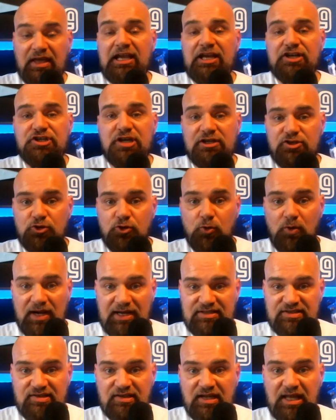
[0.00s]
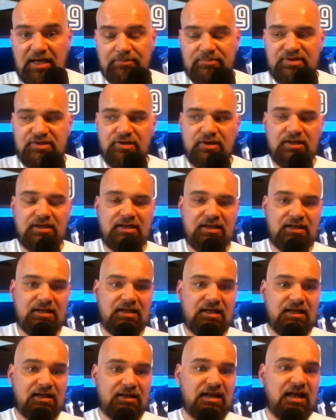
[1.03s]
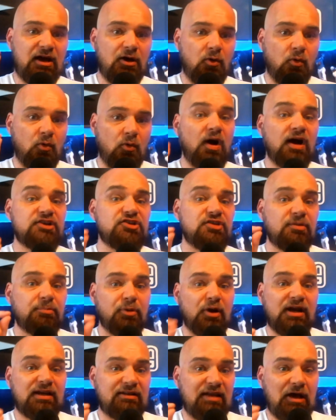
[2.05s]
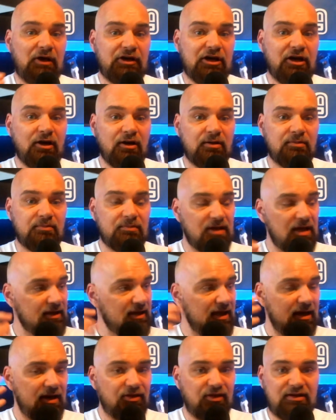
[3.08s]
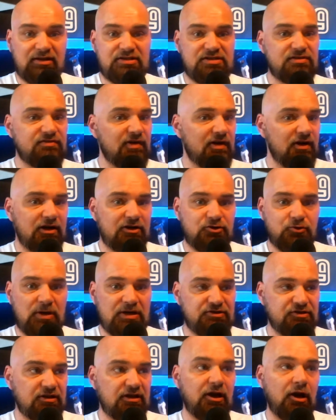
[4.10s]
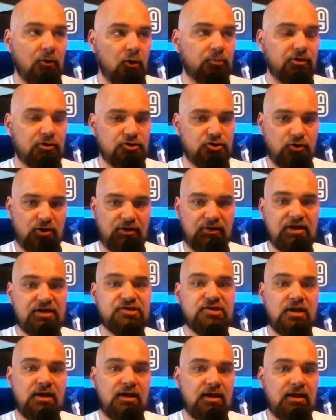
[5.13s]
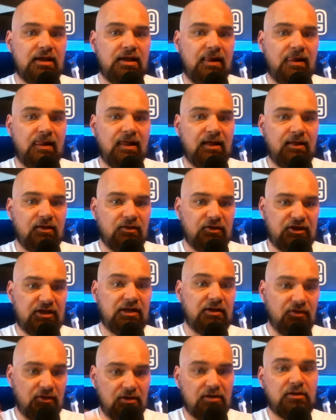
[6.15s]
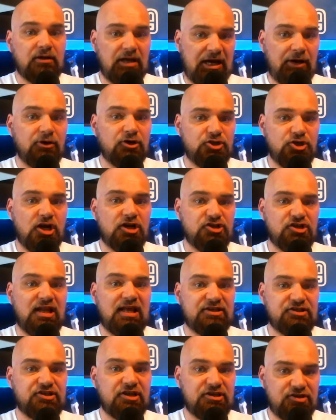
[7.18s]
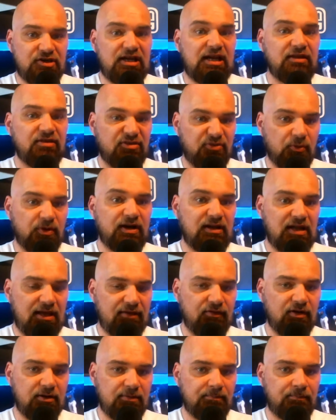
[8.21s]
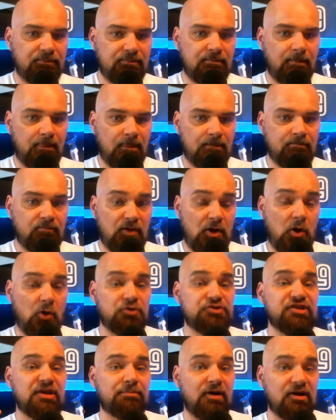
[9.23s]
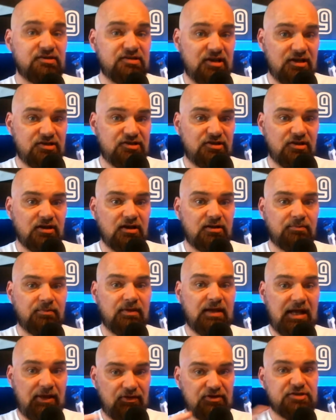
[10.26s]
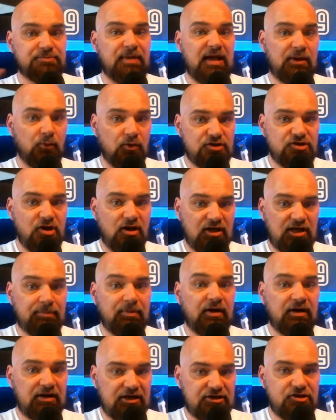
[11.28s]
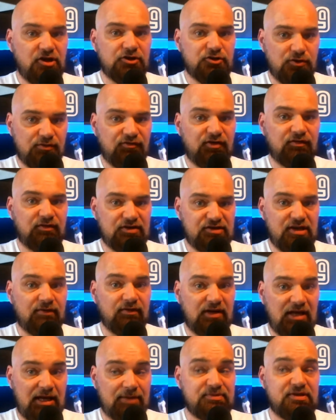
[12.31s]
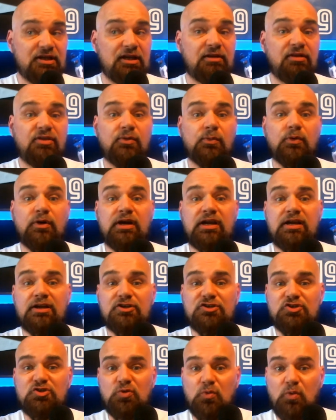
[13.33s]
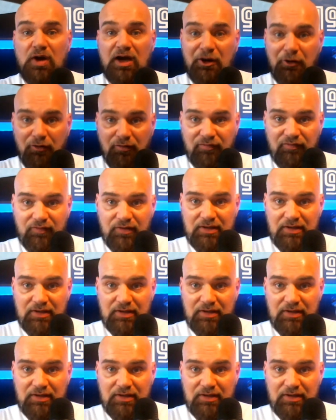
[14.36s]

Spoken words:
each had 2 grand slams. Now, watch the breakdown here. Again, I think this is very interesting here. I hope you're enjoying this. The Aaron Judge last season hit 311. Jose Bautista, in the span we're talking about, in his 157 games, hit 312.